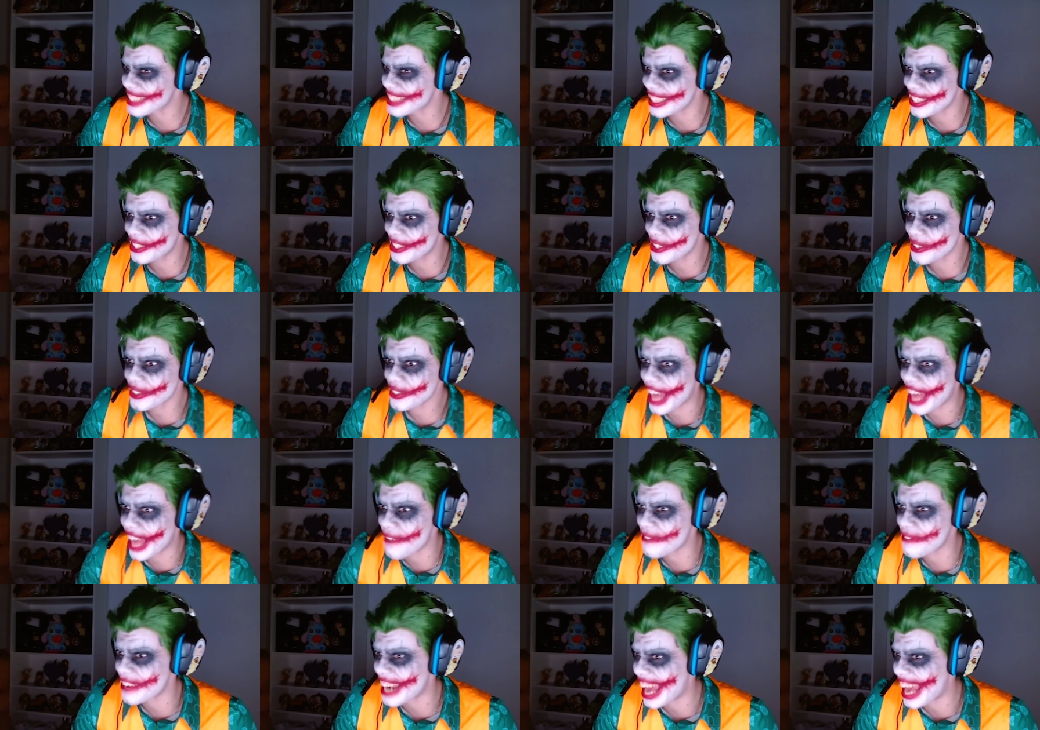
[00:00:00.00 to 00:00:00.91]
think you're
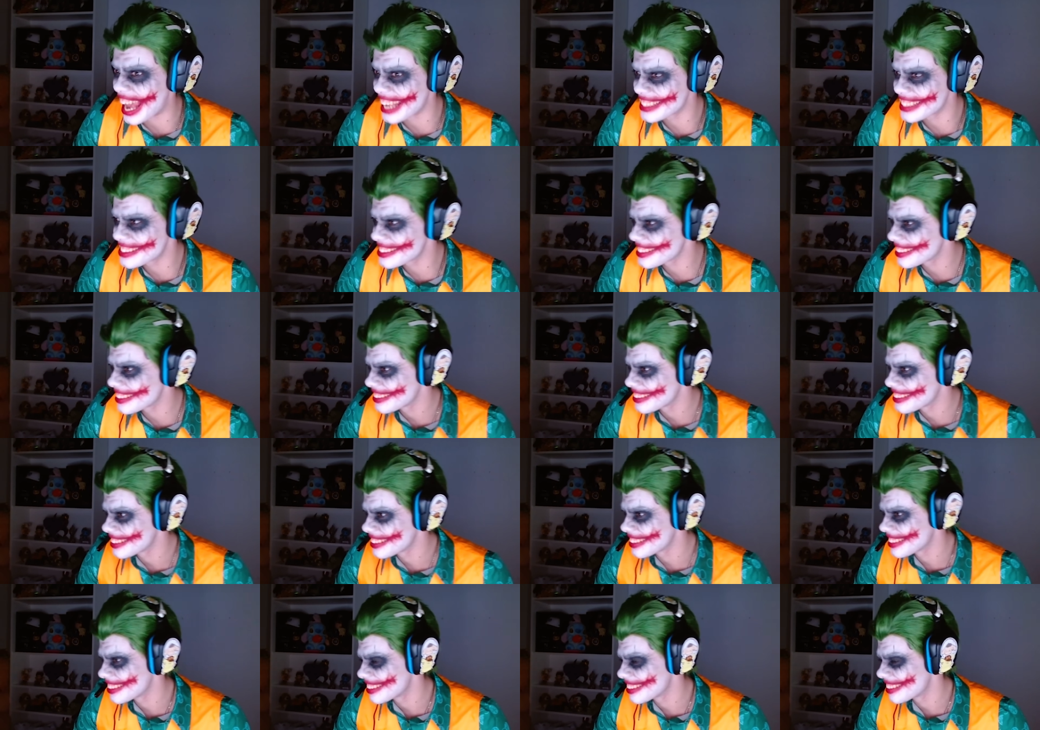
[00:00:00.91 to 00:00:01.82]
laughing at?
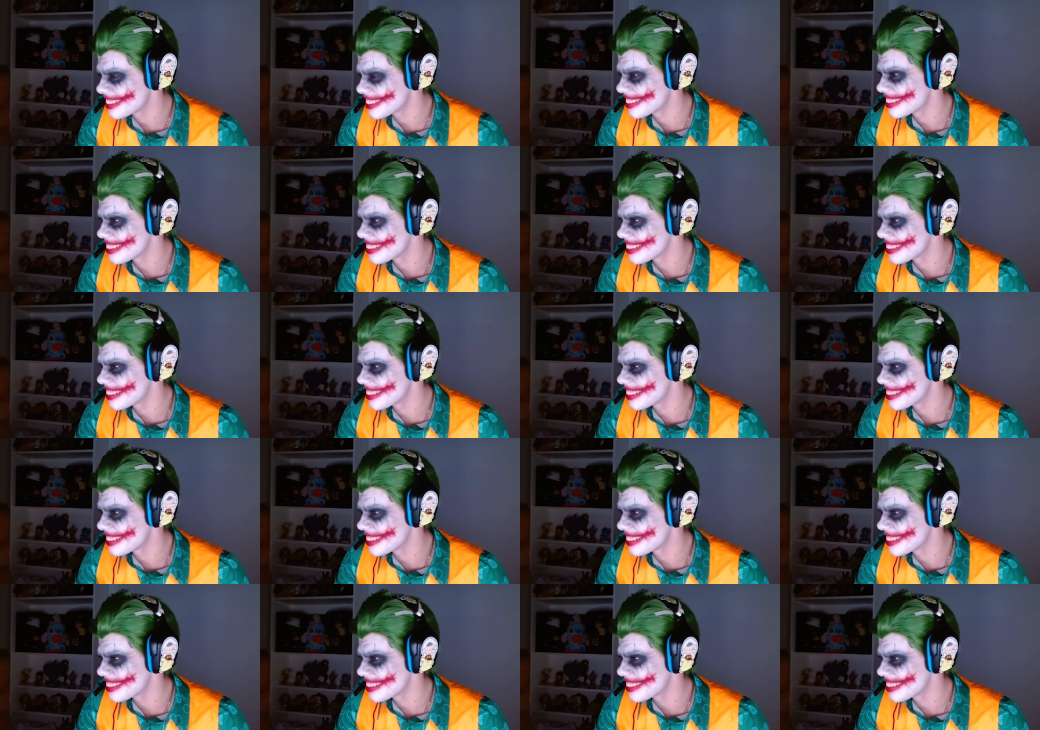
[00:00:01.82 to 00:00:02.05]
Yo!